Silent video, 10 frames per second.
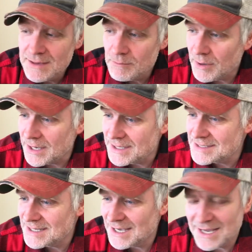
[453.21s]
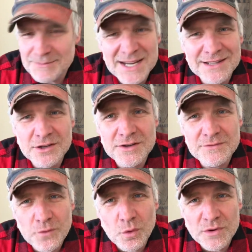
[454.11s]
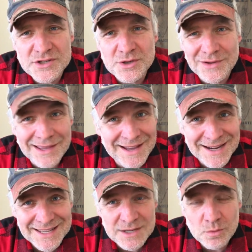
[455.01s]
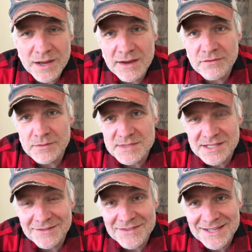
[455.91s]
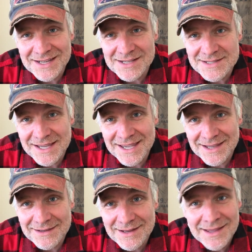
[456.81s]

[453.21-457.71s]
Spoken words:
But I'm kind of looking forward to it. You kind of get away from stuff you did as a kid.